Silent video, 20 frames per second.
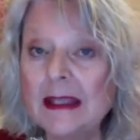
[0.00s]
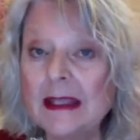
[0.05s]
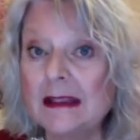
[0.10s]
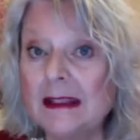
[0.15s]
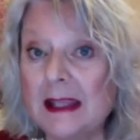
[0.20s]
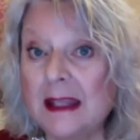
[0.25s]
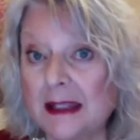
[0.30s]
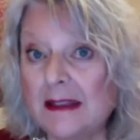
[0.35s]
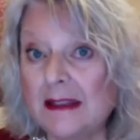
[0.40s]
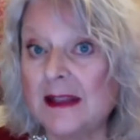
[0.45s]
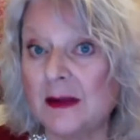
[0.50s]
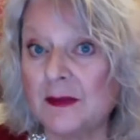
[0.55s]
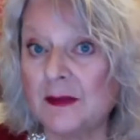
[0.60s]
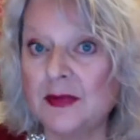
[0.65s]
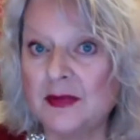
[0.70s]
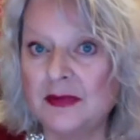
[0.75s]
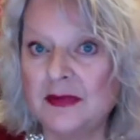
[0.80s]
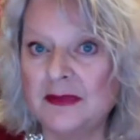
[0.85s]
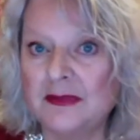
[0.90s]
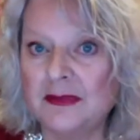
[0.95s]
That's how
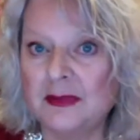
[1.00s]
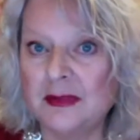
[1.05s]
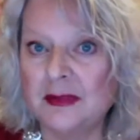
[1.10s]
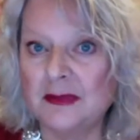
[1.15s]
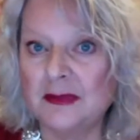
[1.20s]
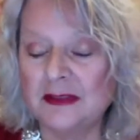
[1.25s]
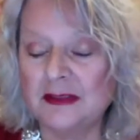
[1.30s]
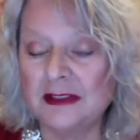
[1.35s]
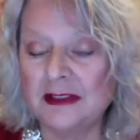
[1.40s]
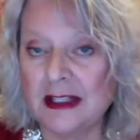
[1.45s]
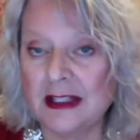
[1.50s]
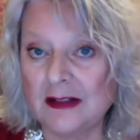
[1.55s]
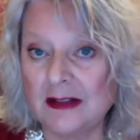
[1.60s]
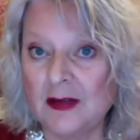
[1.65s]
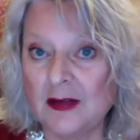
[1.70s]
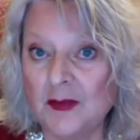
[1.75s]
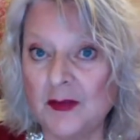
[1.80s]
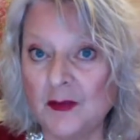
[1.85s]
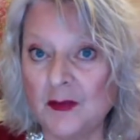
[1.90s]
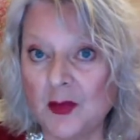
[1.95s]
beautiful that
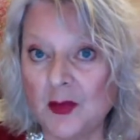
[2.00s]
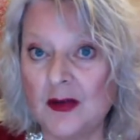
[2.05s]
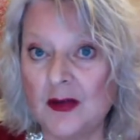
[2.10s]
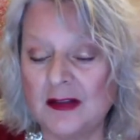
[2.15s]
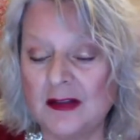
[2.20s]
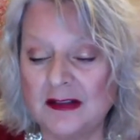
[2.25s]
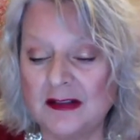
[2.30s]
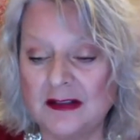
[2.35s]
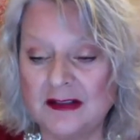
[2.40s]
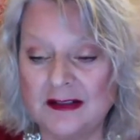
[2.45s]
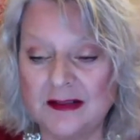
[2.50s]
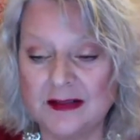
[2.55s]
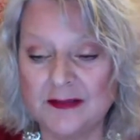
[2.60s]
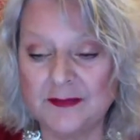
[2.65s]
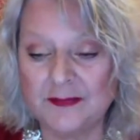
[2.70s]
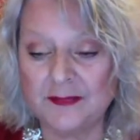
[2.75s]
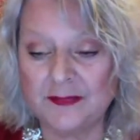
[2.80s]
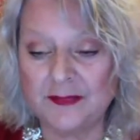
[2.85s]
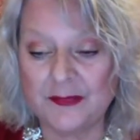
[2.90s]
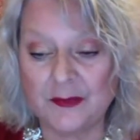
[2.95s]
home was.
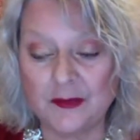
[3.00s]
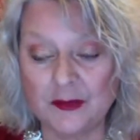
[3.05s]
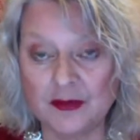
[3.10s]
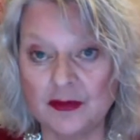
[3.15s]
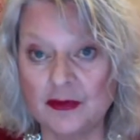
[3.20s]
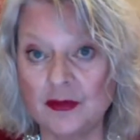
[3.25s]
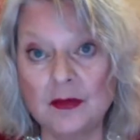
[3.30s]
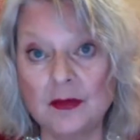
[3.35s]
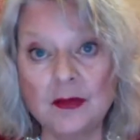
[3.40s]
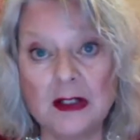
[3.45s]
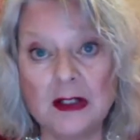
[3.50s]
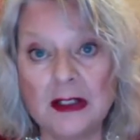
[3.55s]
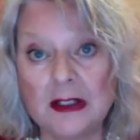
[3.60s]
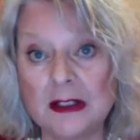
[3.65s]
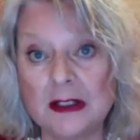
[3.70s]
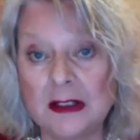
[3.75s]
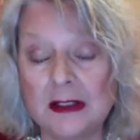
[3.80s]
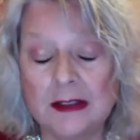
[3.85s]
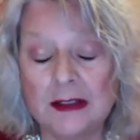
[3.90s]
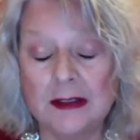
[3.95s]
It was truly
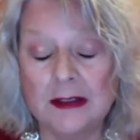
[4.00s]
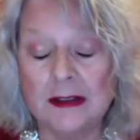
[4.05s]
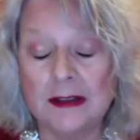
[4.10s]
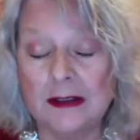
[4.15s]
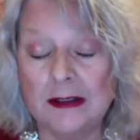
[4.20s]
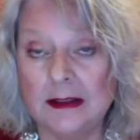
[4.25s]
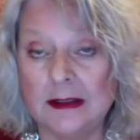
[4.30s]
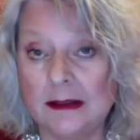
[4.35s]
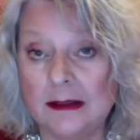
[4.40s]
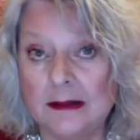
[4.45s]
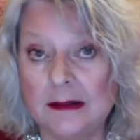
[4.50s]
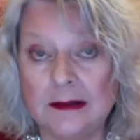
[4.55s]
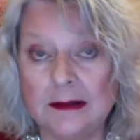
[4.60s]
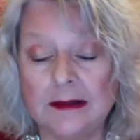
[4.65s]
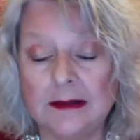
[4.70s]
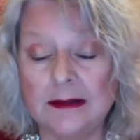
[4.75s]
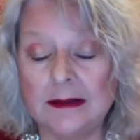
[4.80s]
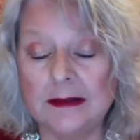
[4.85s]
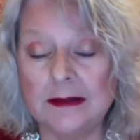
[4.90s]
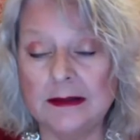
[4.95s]

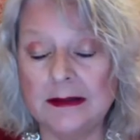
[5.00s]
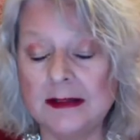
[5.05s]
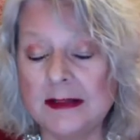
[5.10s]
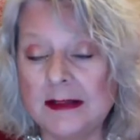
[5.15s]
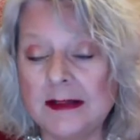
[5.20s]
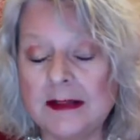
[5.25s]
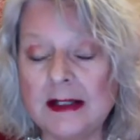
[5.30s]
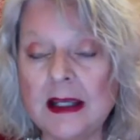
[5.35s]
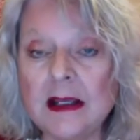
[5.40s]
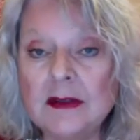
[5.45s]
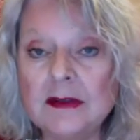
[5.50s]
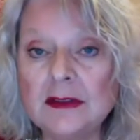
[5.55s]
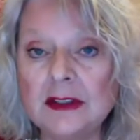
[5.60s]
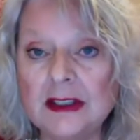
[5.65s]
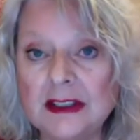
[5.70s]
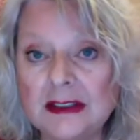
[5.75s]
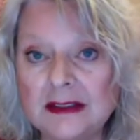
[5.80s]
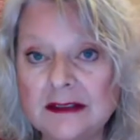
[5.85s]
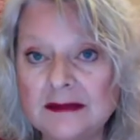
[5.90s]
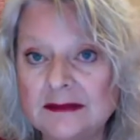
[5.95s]
an
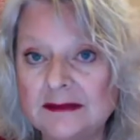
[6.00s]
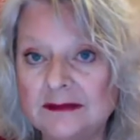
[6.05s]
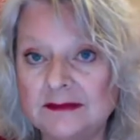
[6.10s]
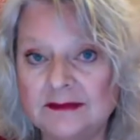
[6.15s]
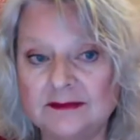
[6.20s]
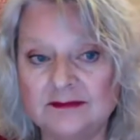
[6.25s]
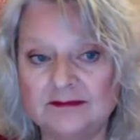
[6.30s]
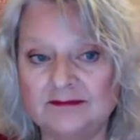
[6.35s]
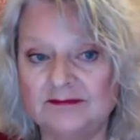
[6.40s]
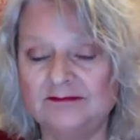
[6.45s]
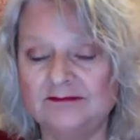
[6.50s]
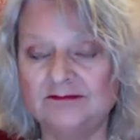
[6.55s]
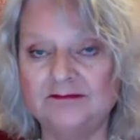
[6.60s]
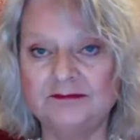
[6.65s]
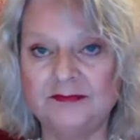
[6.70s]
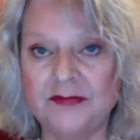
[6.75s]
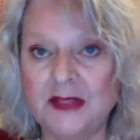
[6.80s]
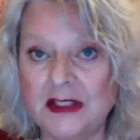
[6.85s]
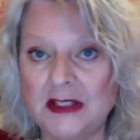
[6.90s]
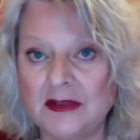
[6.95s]
astounding
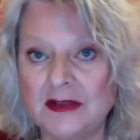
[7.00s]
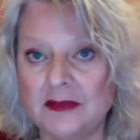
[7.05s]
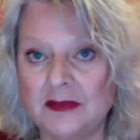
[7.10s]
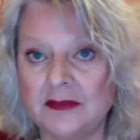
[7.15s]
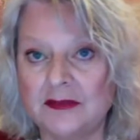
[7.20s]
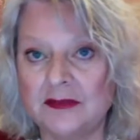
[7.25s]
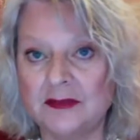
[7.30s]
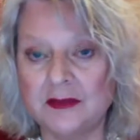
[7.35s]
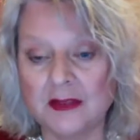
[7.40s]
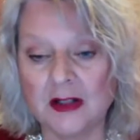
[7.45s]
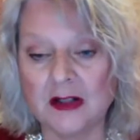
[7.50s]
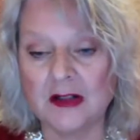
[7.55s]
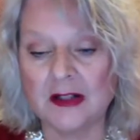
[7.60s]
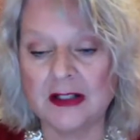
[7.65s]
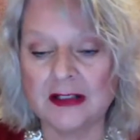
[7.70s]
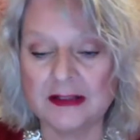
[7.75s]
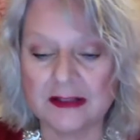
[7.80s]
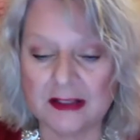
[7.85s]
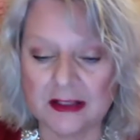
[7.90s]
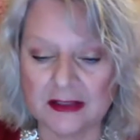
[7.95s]
piece of
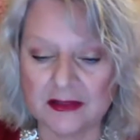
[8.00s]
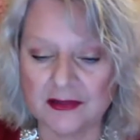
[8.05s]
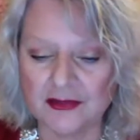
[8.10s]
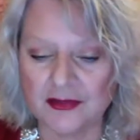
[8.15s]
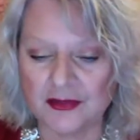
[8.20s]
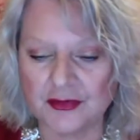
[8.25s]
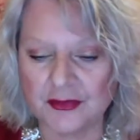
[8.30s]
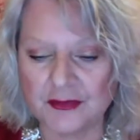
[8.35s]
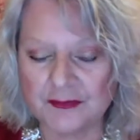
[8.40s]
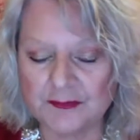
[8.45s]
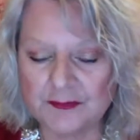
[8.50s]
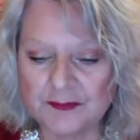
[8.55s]
architecture.